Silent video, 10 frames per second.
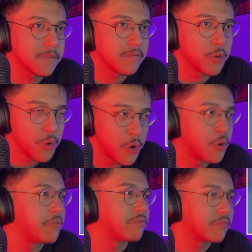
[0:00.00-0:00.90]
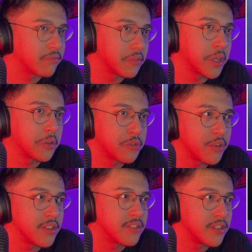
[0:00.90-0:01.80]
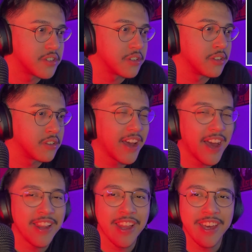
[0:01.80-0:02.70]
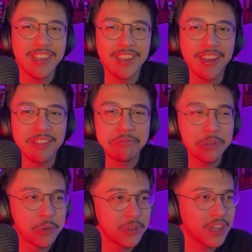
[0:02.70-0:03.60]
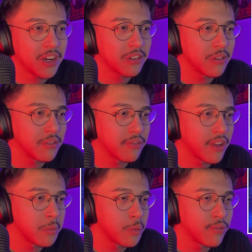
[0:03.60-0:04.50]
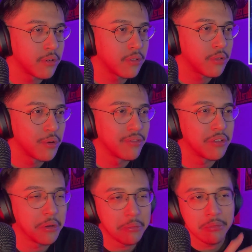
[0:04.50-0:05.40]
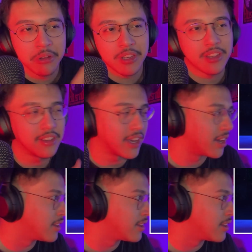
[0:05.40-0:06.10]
Cool. Like the transition. I like it. Cool character development for the two of them. Look at that.